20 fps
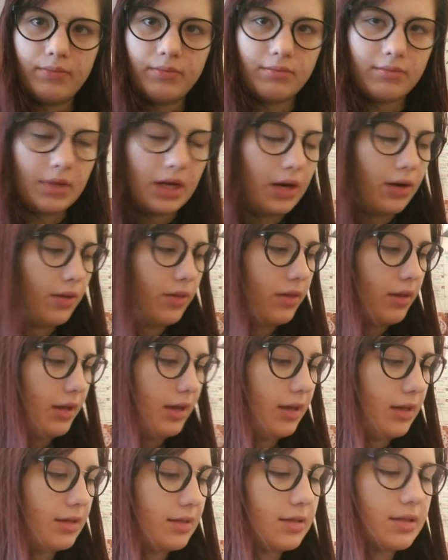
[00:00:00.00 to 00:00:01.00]
metal
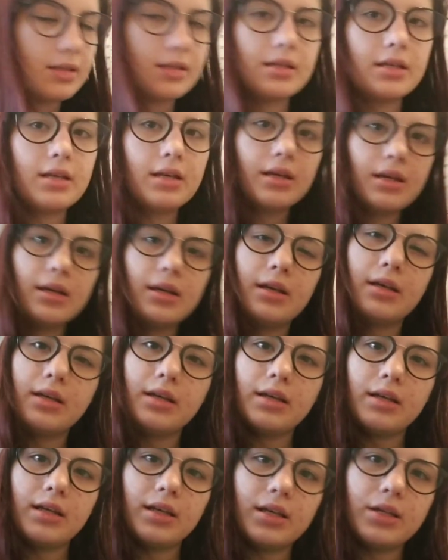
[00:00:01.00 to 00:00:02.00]
things
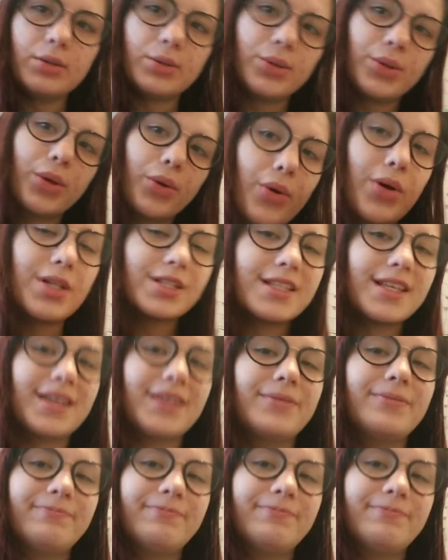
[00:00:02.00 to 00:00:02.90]
into the corset.